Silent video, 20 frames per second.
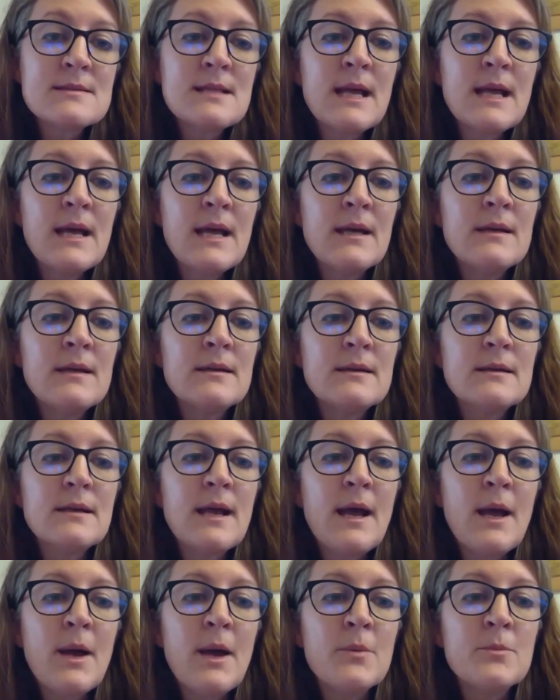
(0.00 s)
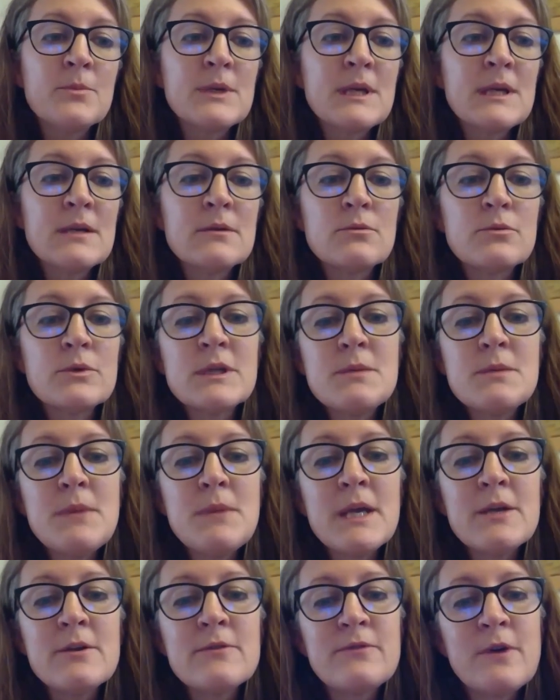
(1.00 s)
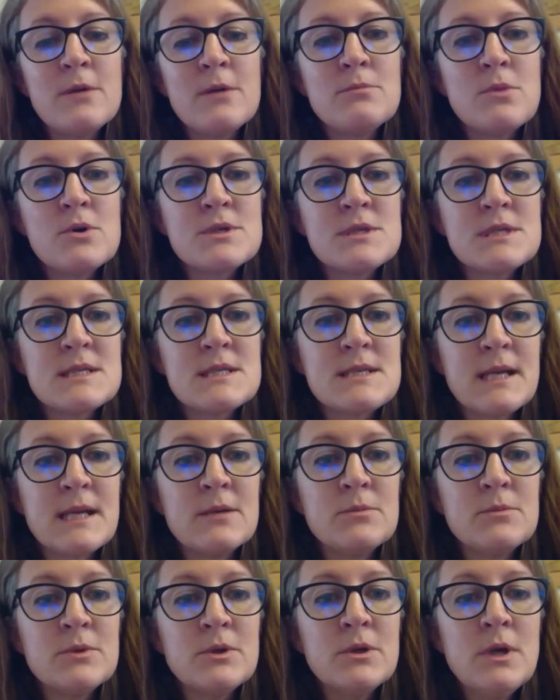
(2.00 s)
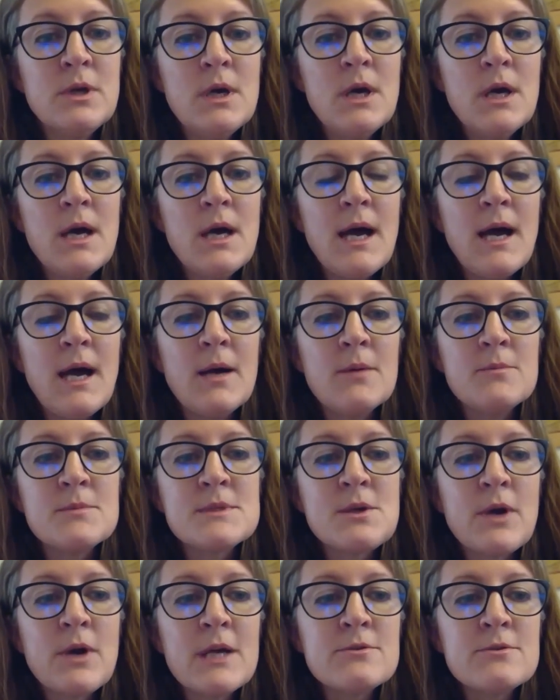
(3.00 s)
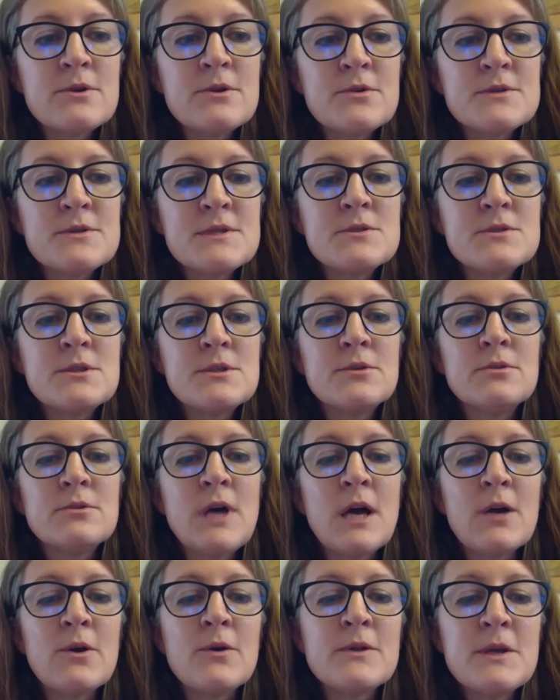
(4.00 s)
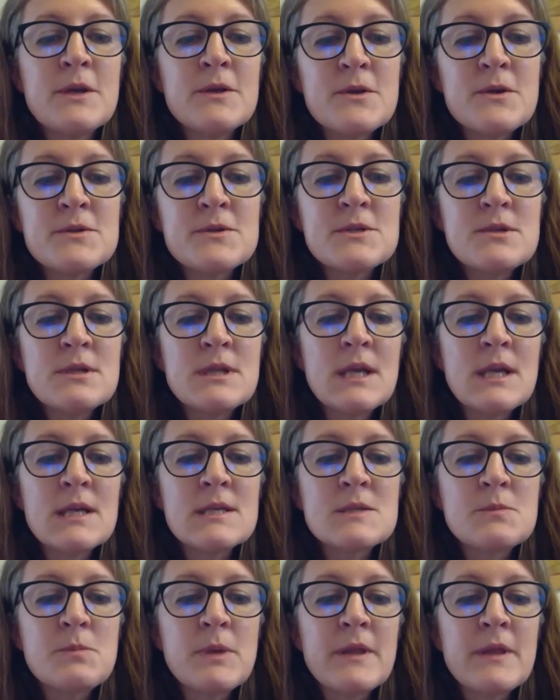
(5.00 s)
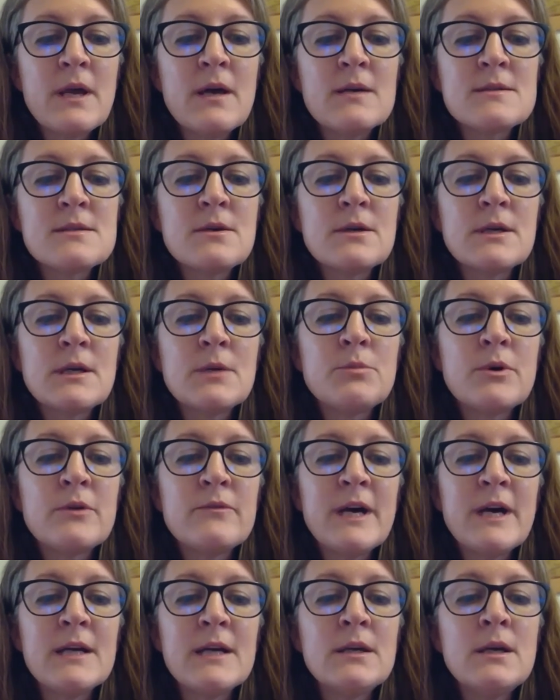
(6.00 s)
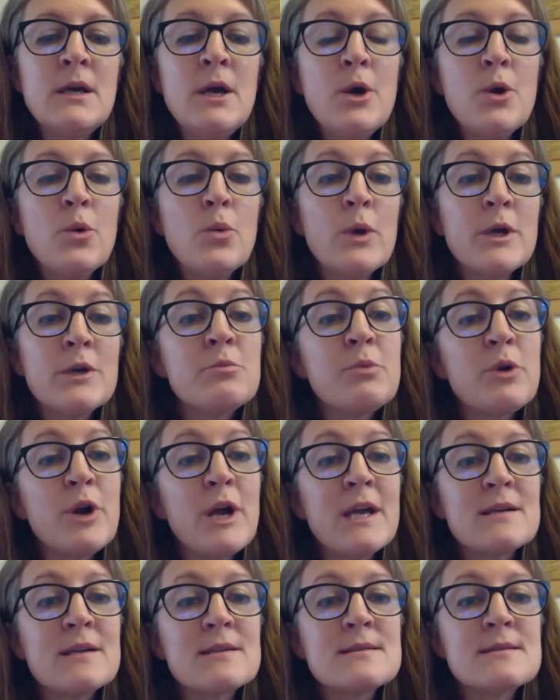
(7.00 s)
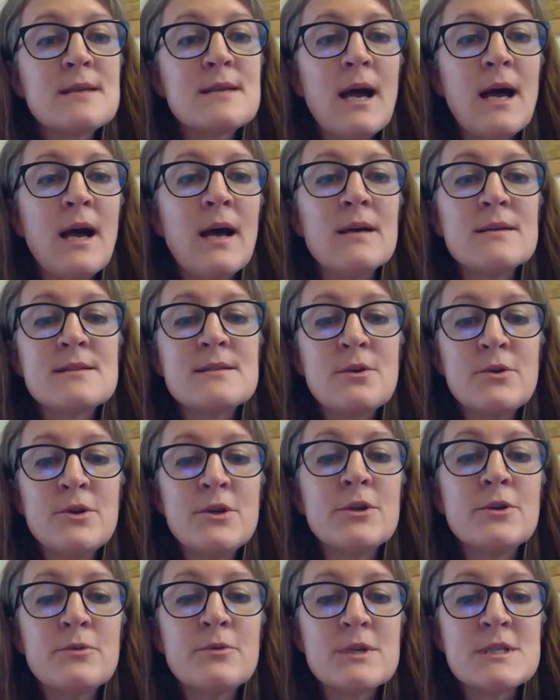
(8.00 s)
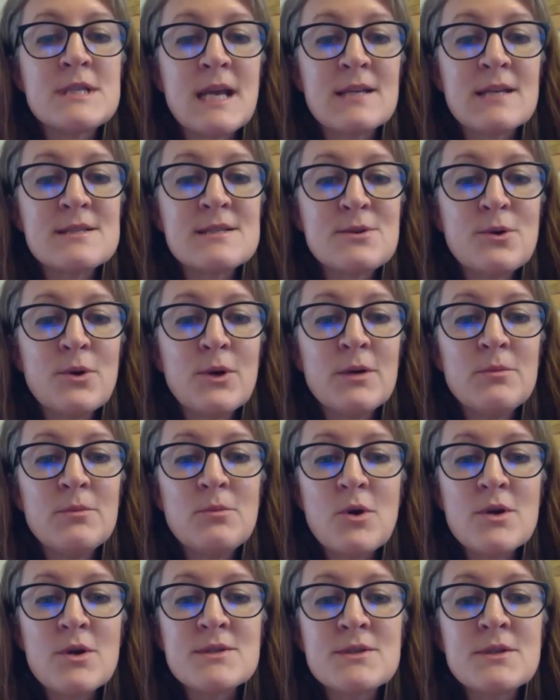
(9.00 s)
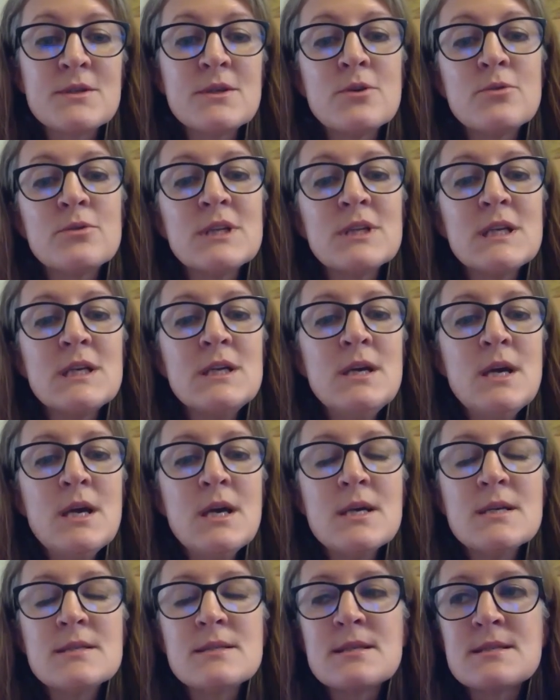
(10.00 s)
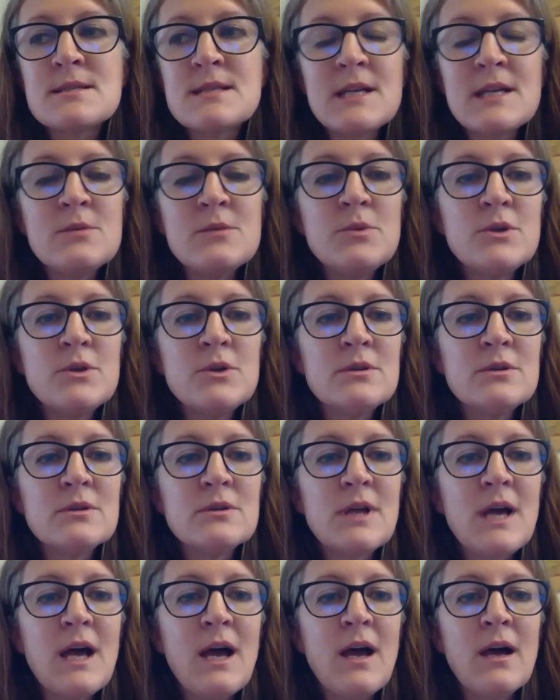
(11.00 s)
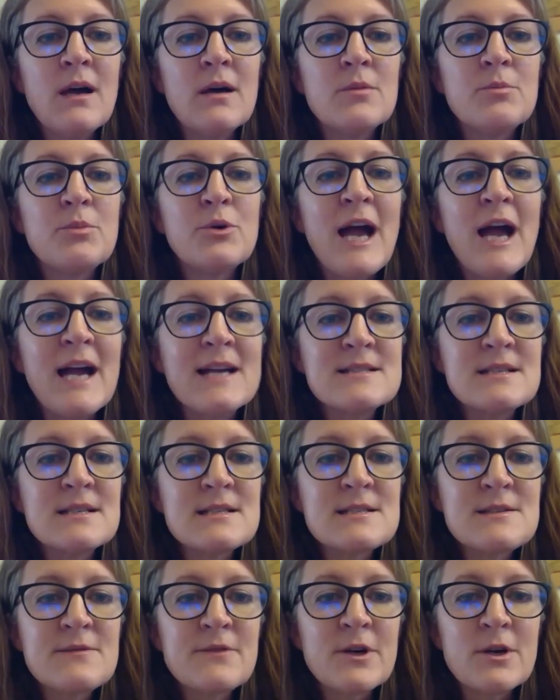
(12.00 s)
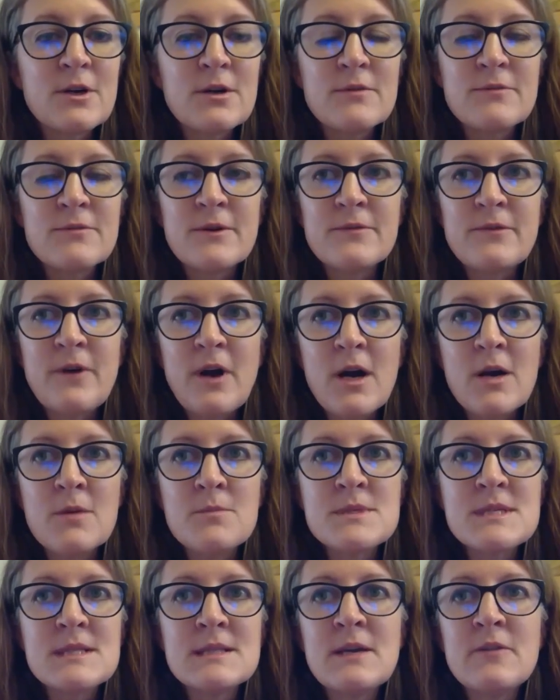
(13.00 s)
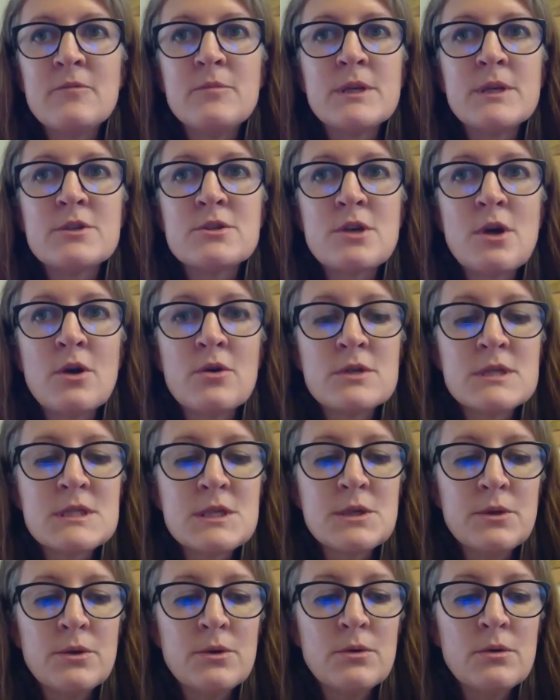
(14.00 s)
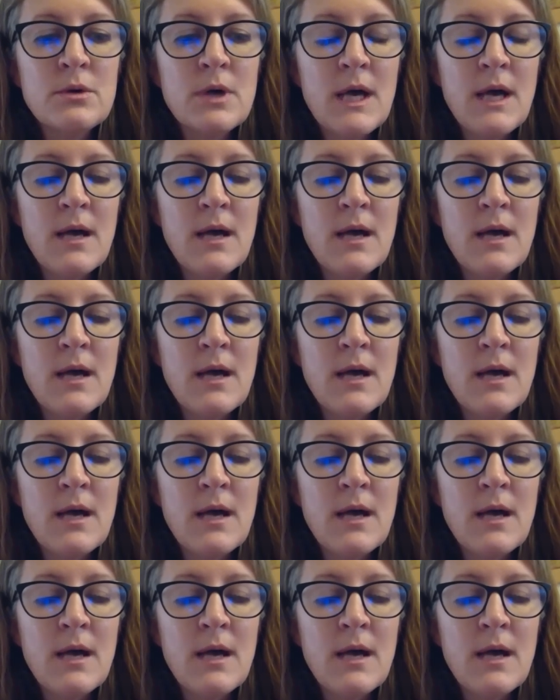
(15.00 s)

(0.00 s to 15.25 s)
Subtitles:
that can really make your farm more sustainable. So hedgerows do not only those two things, but they also can provide windbreaks so you can retain soil more. So they're a really sustainable practice for farms, and they've been shown to